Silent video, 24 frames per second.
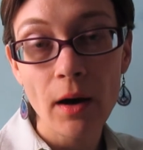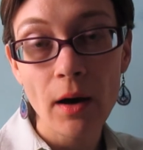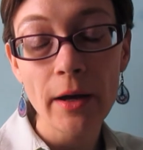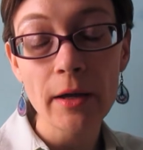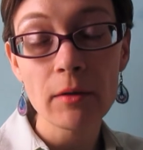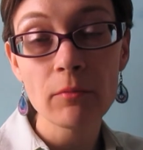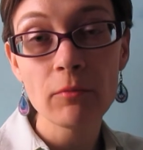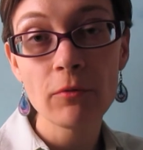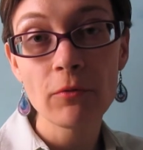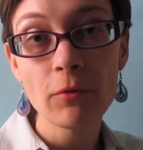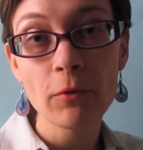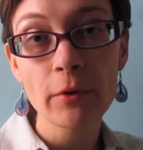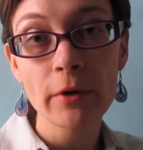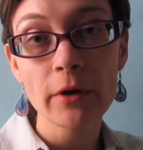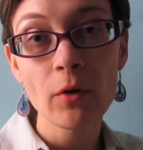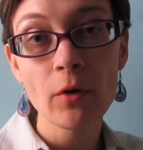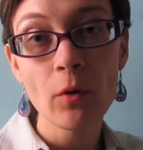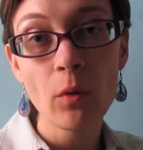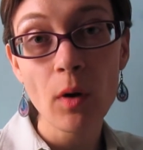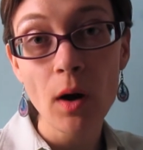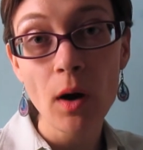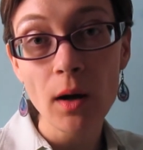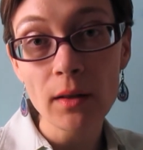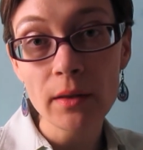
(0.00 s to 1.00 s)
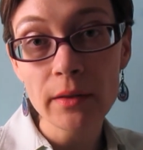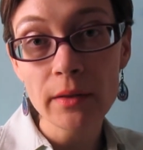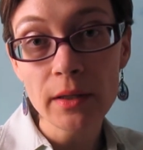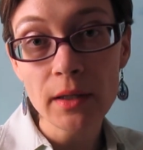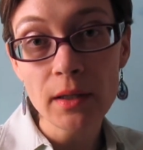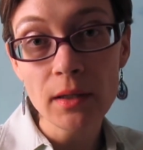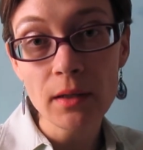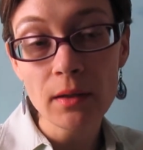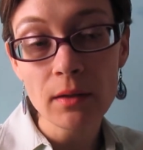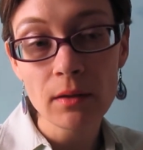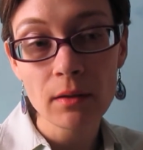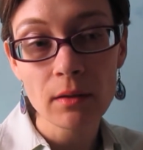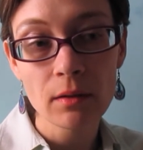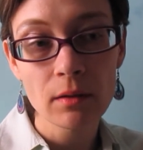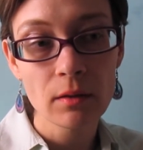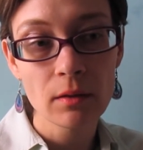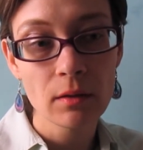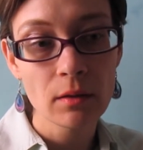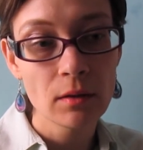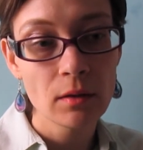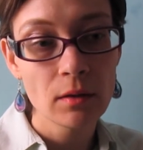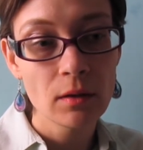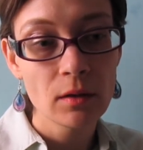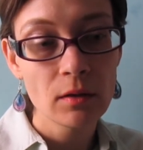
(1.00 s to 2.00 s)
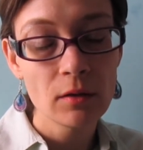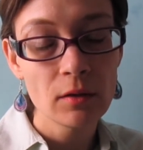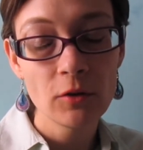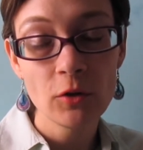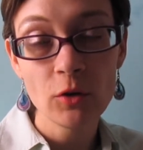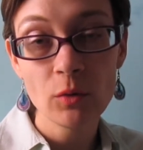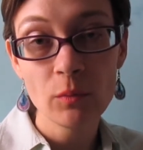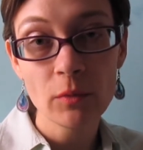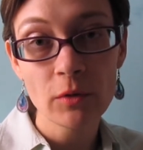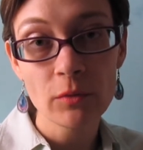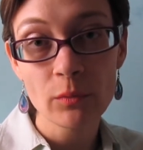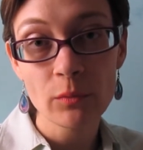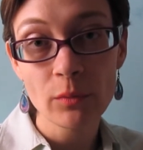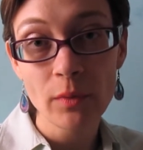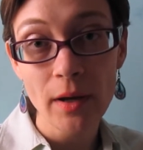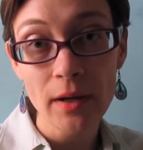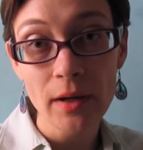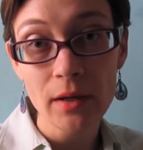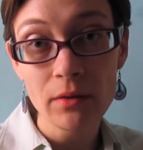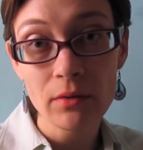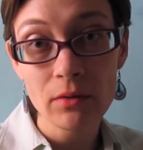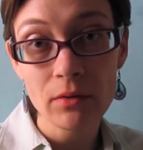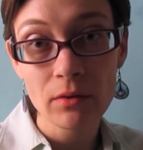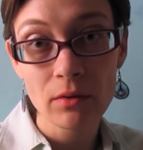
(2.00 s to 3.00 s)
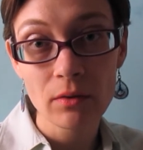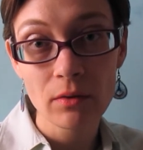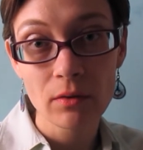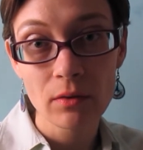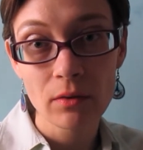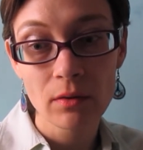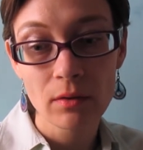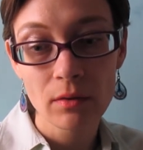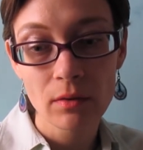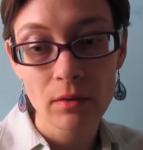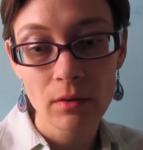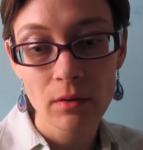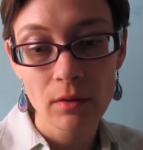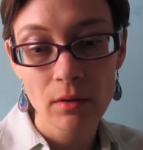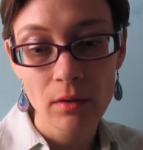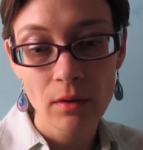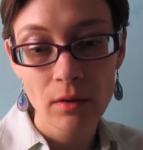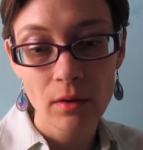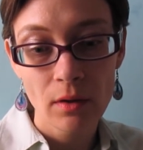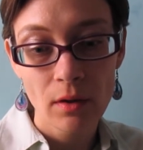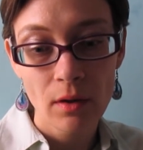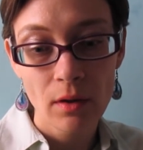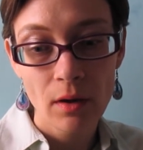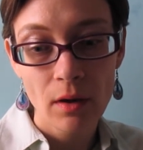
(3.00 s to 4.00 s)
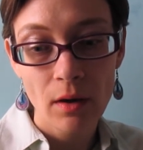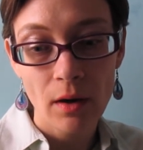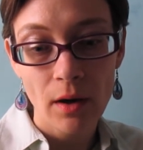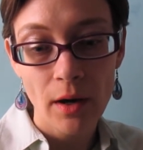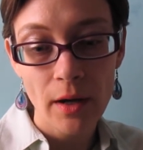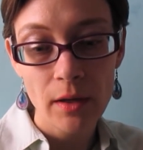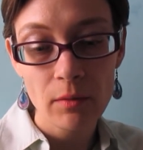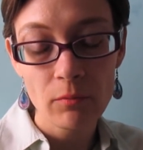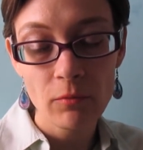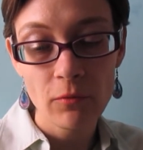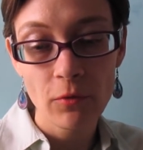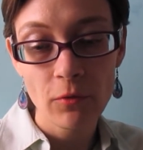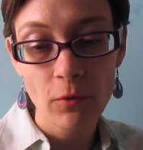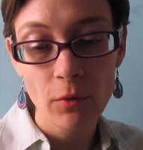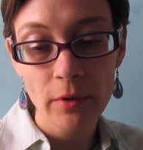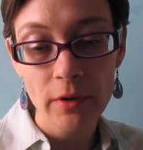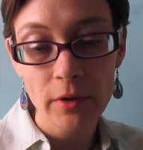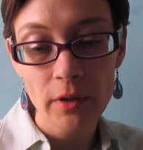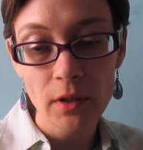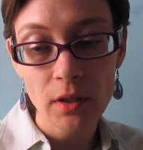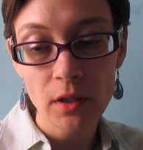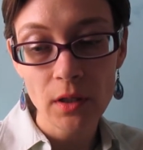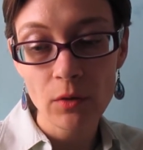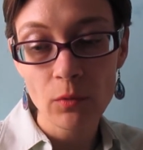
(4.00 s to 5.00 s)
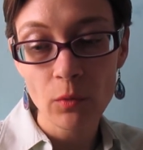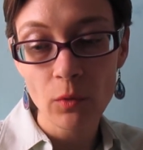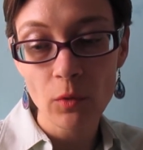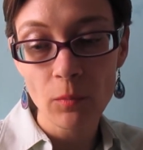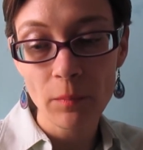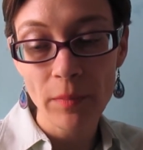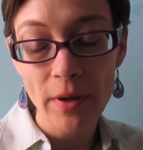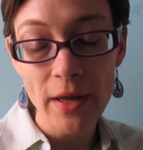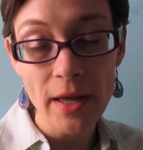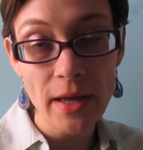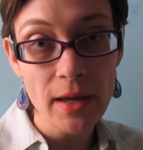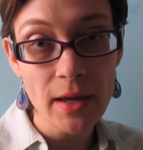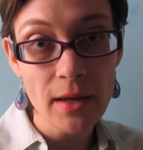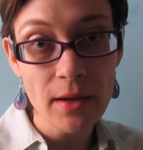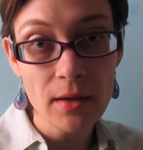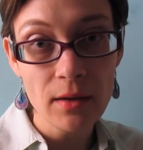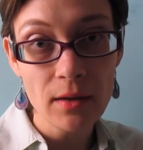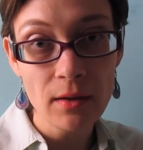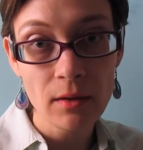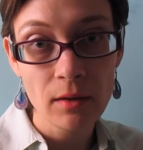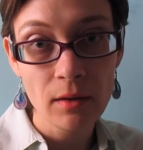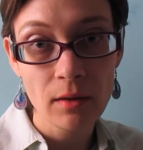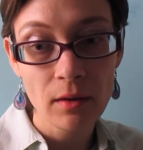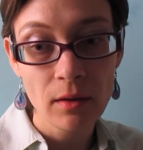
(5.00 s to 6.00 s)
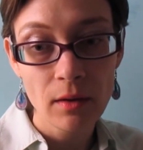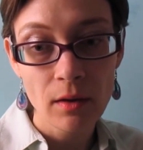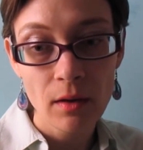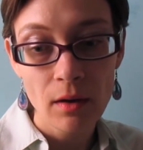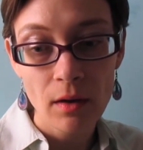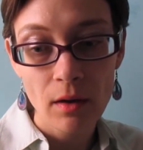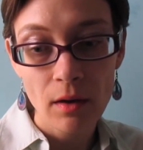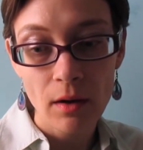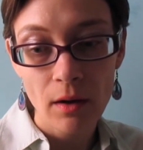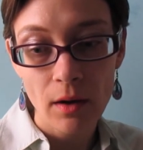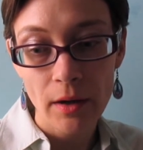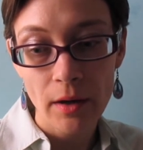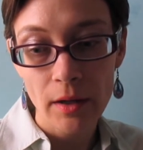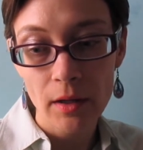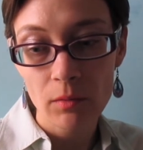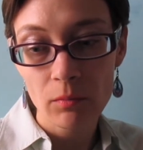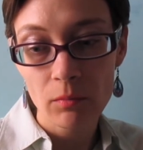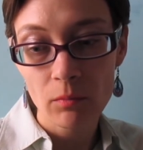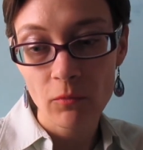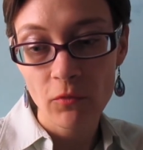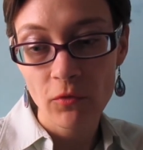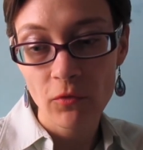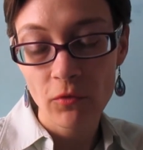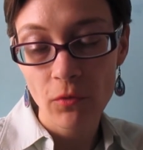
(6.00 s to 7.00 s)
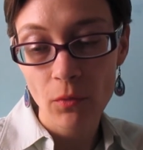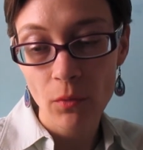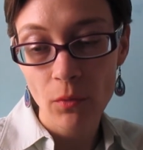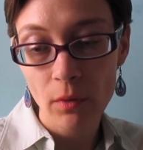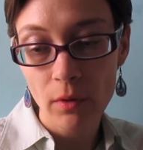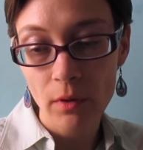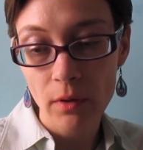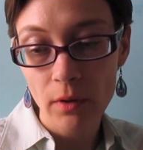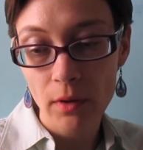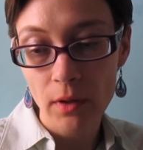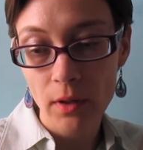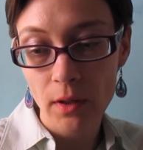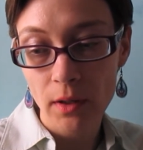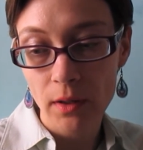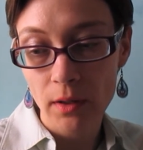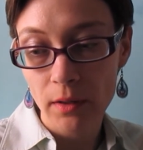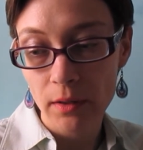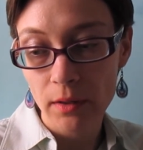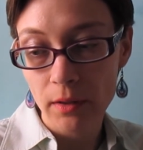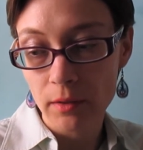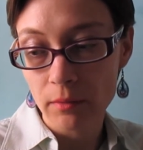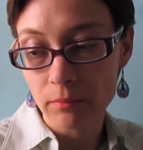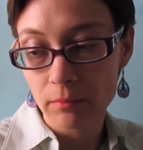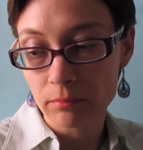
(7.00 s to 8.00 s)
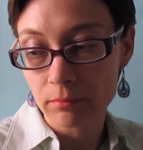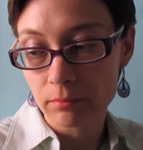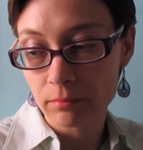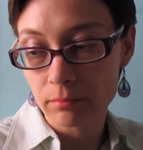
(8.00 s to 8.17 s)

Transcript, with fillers: I am for equality, human rights, I am for equal pay, I am for uh,